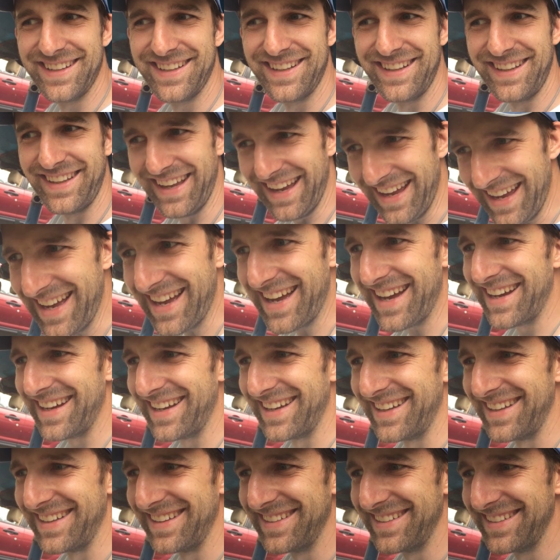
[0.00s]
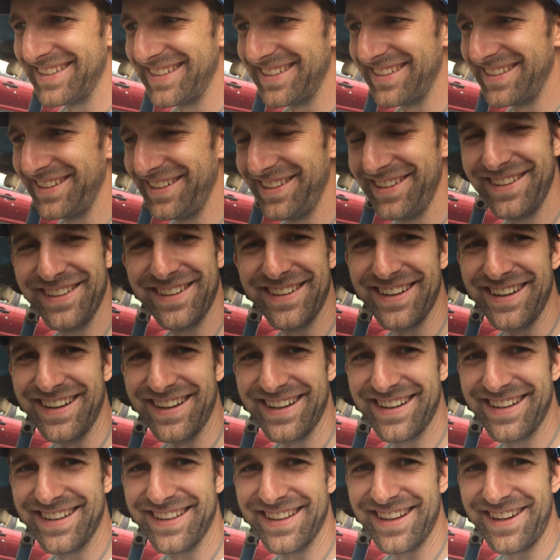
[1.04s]
Yeah, in New York.
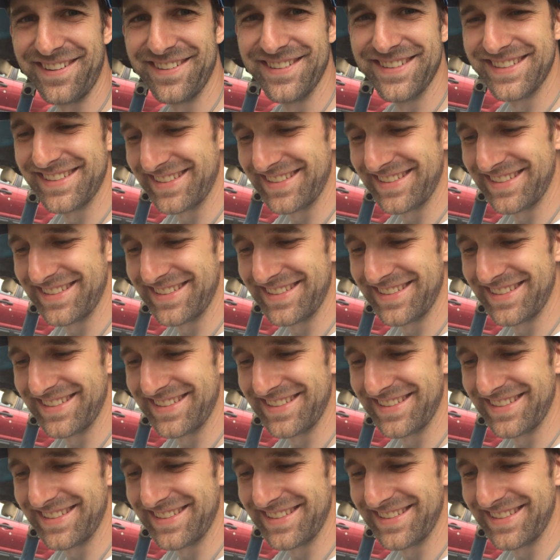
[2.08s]
That was